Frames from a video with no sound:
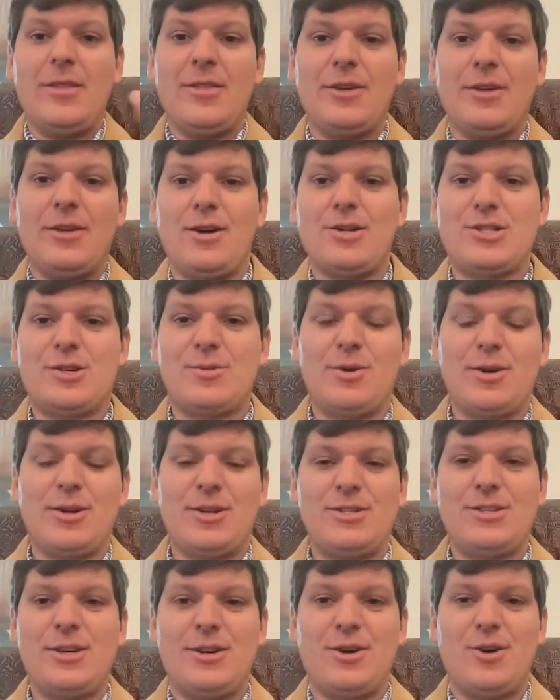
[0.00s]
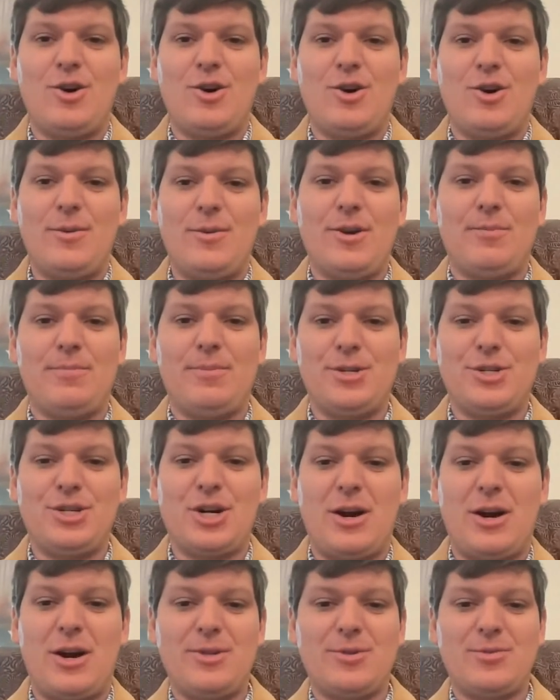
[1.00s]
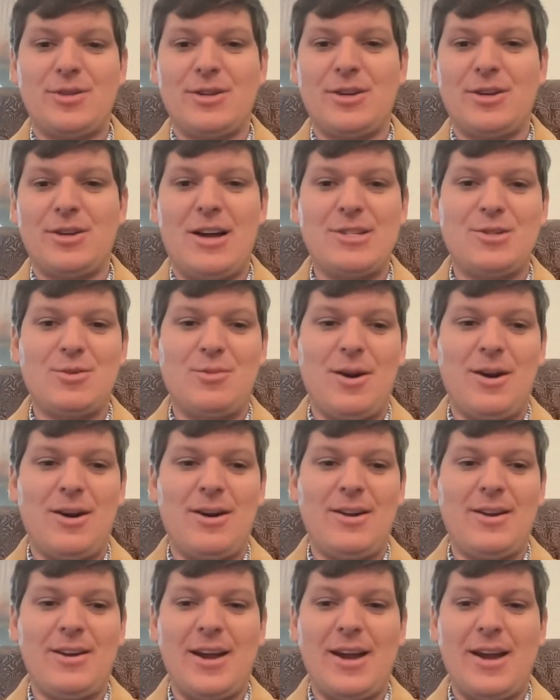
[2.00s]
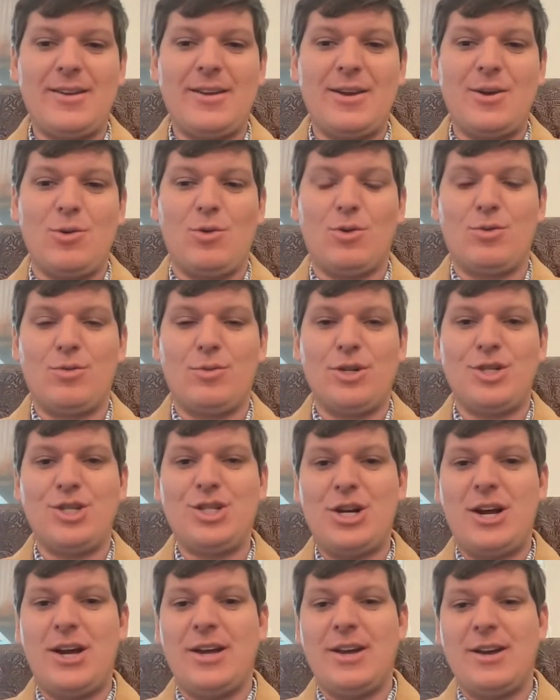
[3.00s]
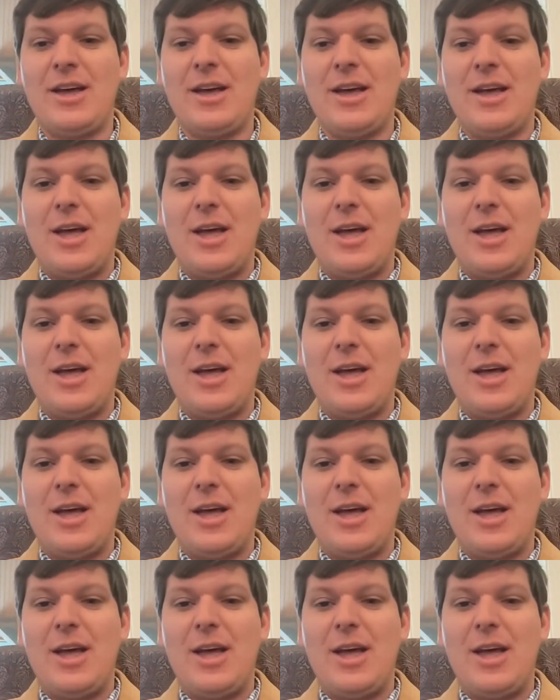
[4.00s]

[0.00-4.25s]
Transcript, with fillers: The customer can sit at home in their pajamas with a glass of wine at night and order a shed.